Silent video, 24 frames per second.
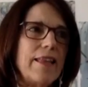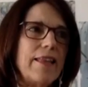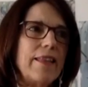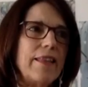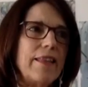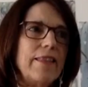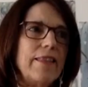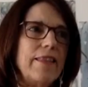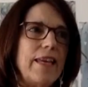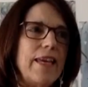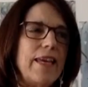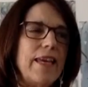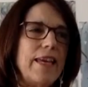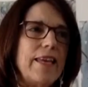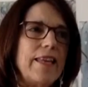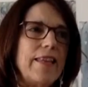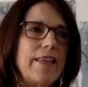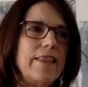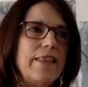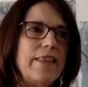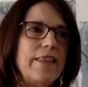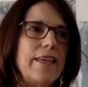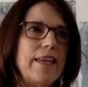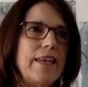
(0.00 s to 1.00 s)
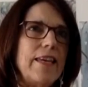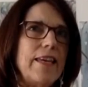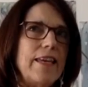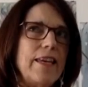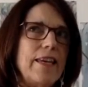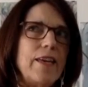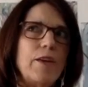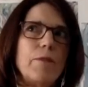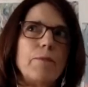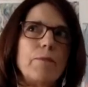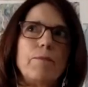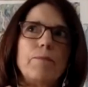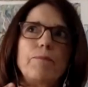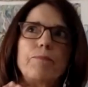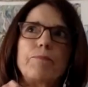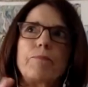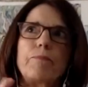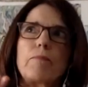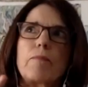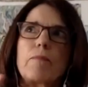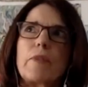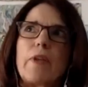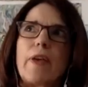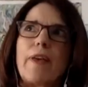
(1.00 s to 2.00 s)
the the um,
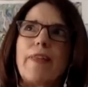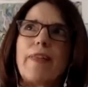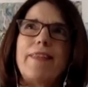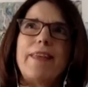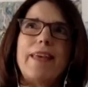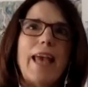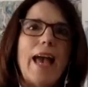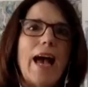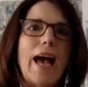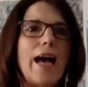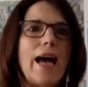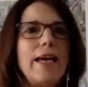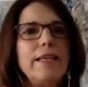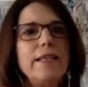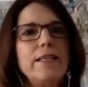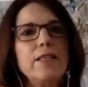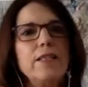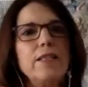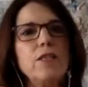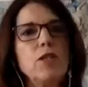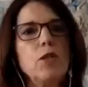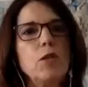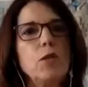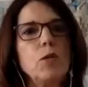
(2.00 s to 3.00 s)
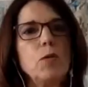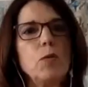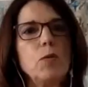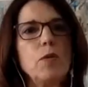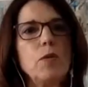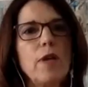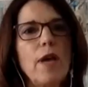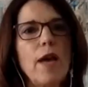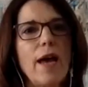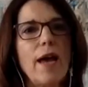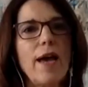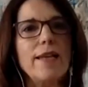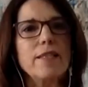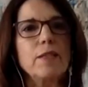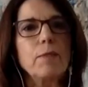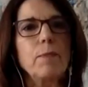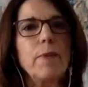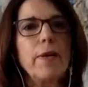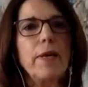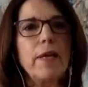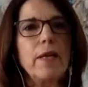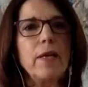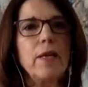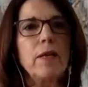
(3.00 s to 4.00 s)
the attitude has
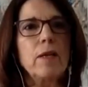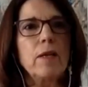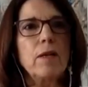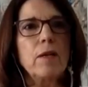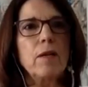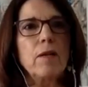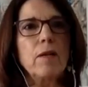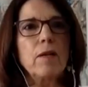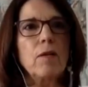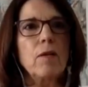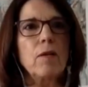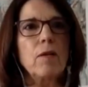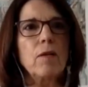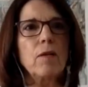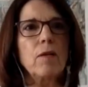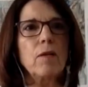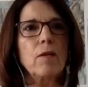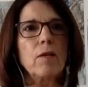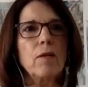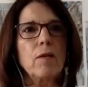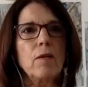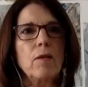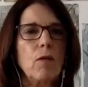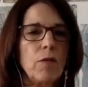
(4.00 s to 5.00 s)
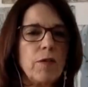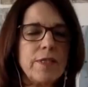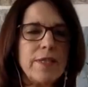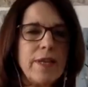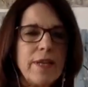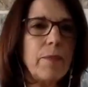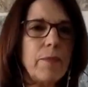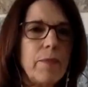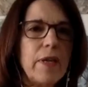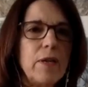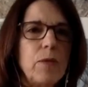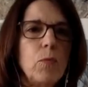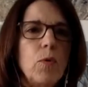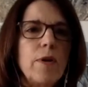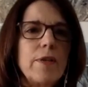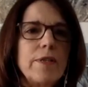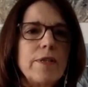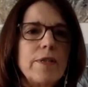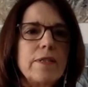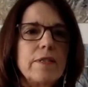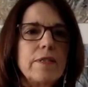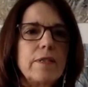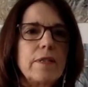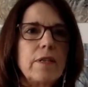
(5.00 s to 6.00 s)
been all the time it
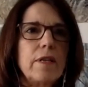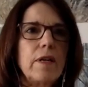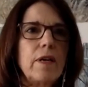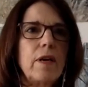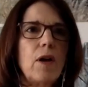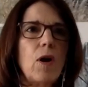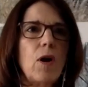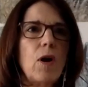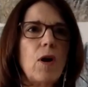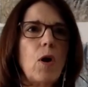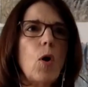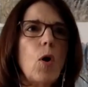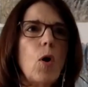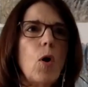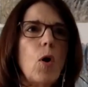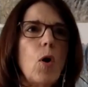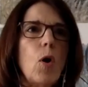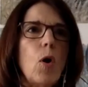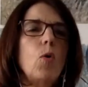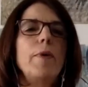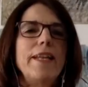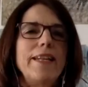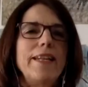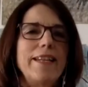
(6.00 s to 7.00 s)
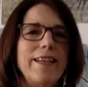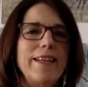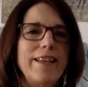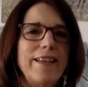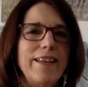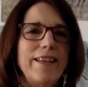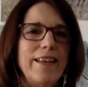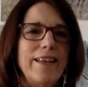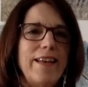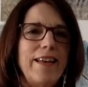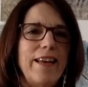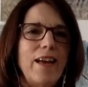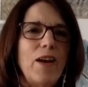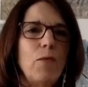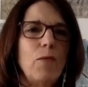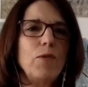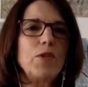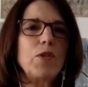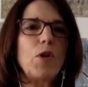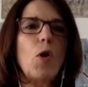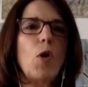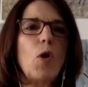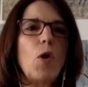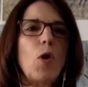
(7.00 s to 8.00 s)
was open
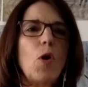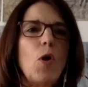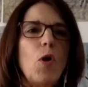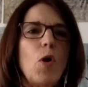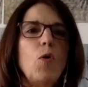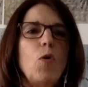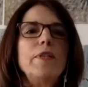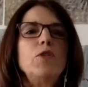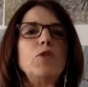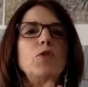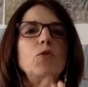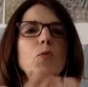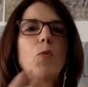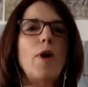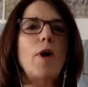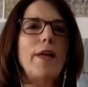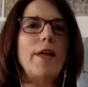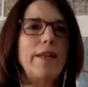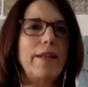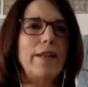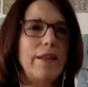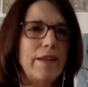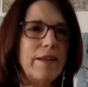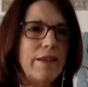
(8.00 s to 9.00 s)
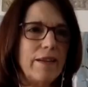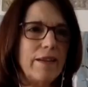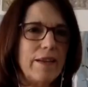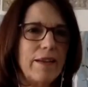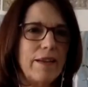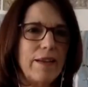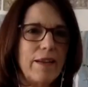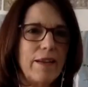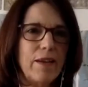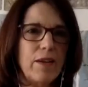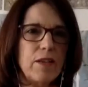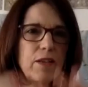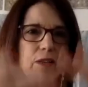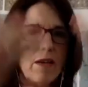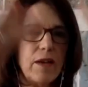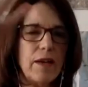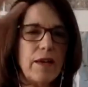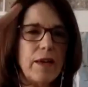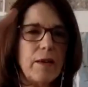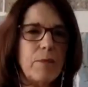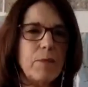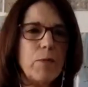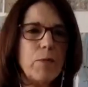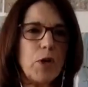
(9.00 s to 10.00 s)
was open to what
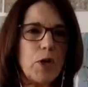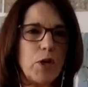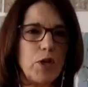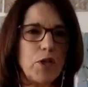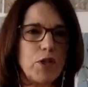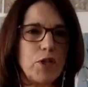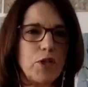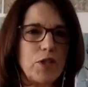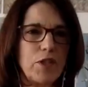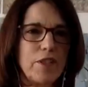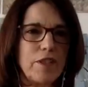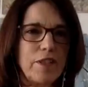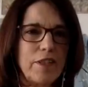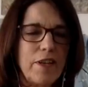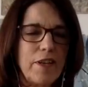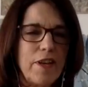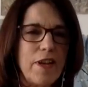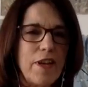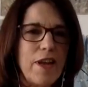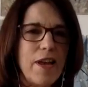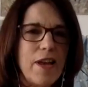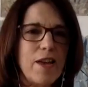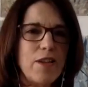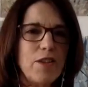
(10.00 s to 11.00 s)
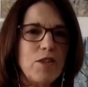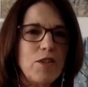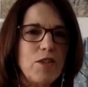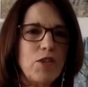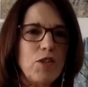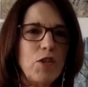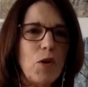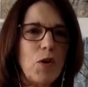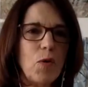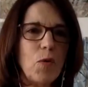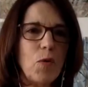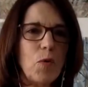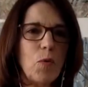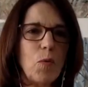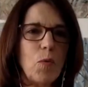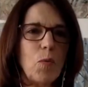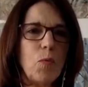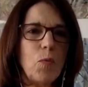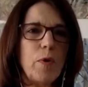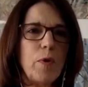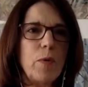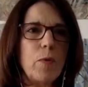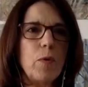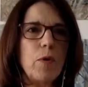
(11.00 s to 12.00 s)
emerged
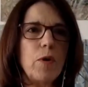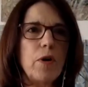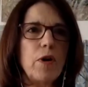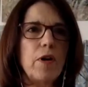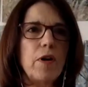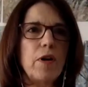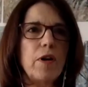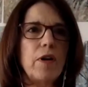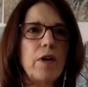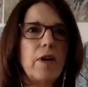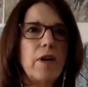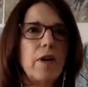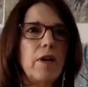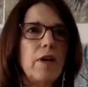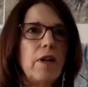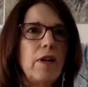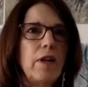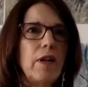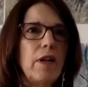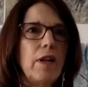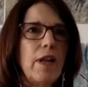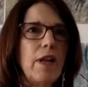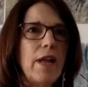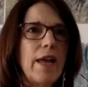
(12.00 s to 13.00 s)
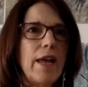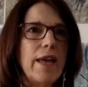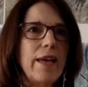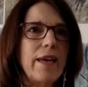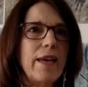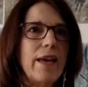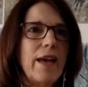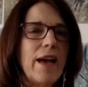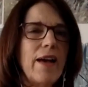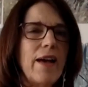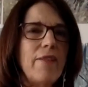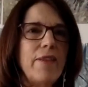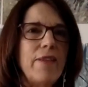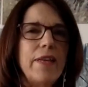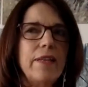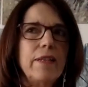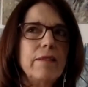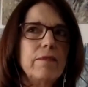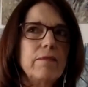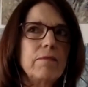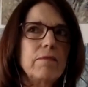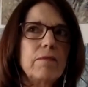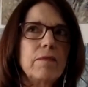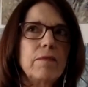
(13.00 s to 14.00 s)
so we were like having,
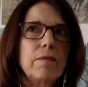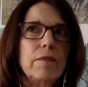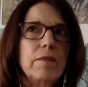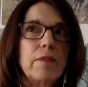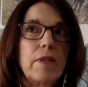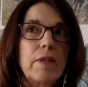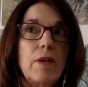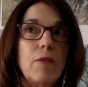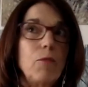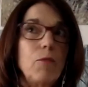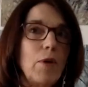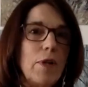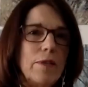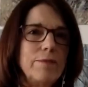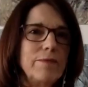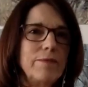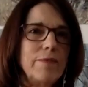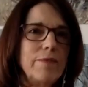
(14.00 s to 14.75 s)
well,